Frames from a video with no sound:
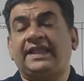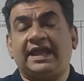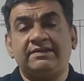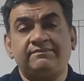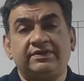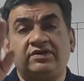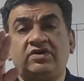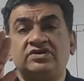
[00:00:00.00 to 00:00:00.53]

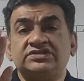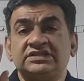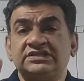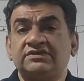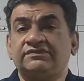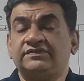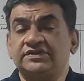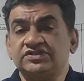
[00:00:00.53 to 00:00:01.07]
And because in
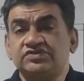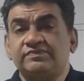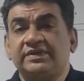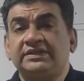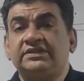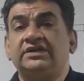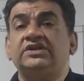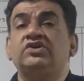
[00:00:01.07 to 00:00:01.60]
the first
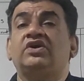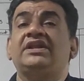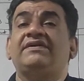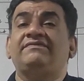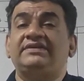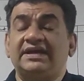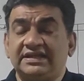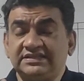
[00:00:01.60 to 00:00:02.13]
method you all
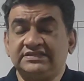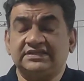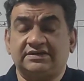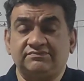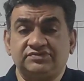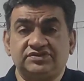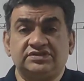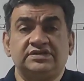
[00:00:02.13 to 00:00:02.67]
have done
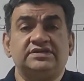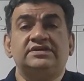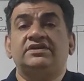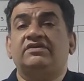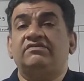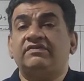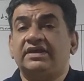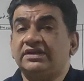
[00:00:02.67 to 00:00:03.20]
sums
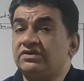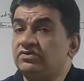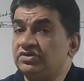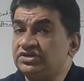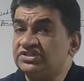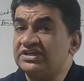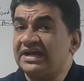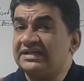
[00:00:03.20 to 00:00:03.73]
where
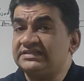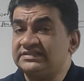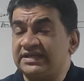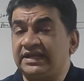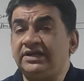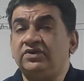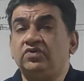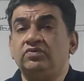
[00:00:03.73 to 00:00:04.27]
goods are
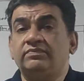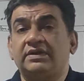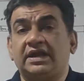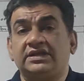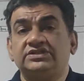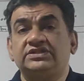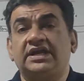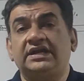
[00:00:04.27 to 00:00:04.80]
sent to
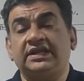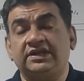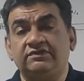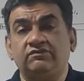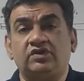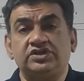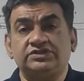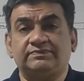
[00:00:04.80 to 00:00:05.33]
branch at
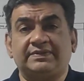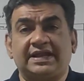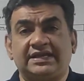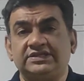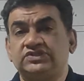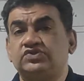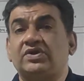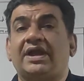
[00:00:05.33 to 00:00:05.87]
invoice
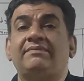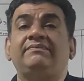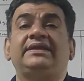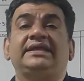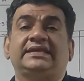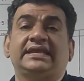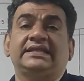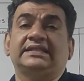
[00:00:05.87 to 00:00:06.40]
price, so I am
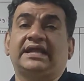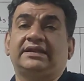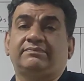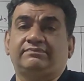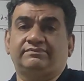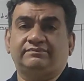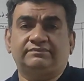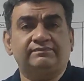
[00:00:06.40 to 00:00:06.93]
taking that
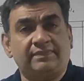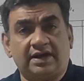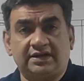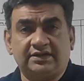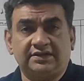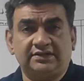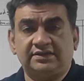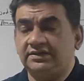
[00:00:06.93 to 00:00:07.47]
part.
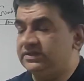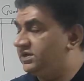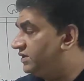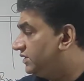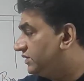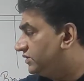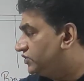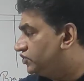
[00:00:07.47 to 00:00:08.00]

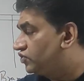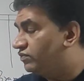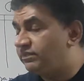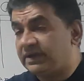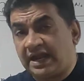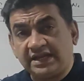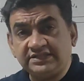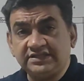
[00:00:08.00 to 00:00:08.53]
So
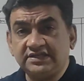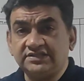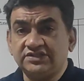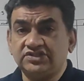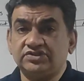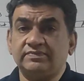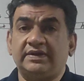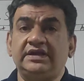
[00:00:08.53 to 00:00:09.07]
branch
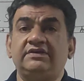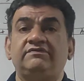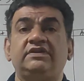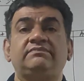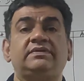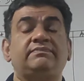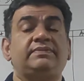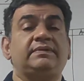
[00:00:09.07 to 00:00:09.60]
adjustment
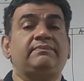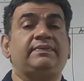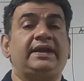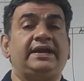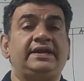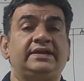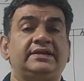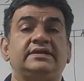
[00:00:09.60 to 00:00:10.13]
will be
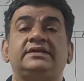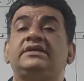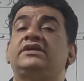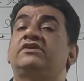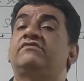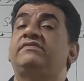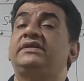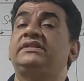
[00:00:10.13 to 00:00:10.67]
prepared
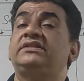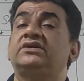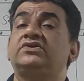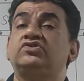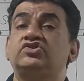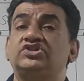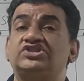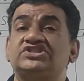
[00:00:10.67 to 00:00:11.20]
when the
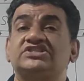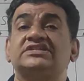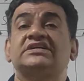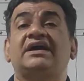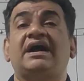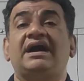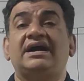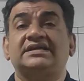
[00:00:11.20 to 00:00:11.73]

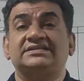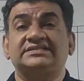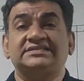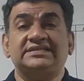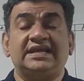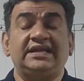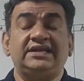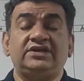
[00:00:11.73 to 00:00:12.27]
goods are
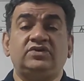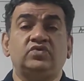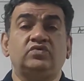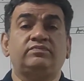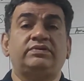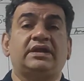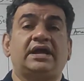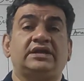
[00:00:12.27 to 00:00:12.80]
sent to
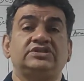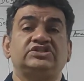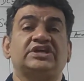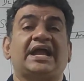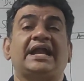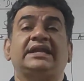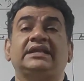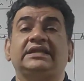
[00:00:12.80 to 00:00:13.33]
branch
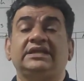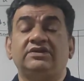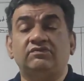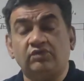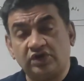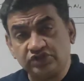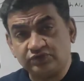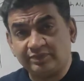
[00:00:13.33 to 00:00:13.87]
at
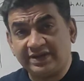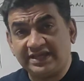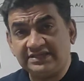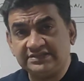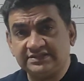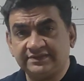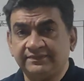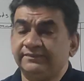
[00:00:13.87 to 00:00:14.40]
invoice
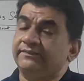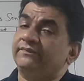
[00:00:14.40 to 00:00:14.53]
price.